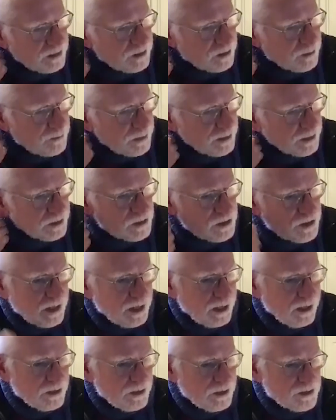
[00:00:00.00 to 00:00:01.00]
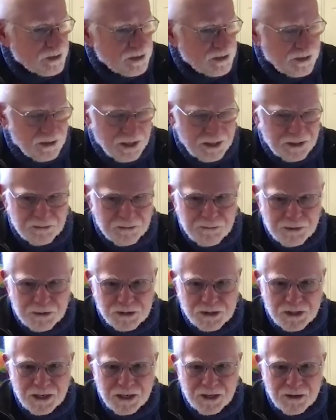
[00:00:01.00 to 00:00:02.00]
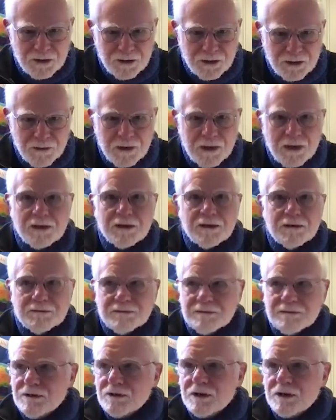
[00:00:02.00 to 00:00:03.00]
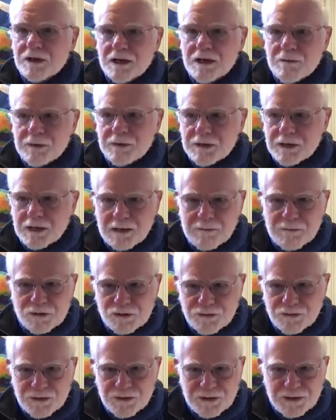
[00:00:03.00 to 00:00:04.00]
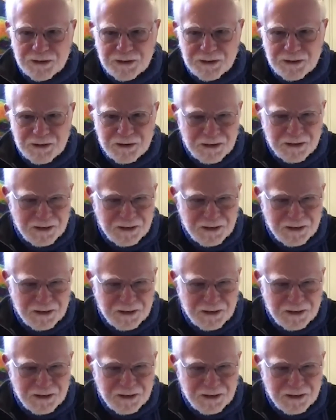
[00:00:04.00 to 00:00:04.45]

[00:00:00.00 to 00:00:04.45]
being a geologist, you like to be standing on the ground and looking up at the atmosphere and here.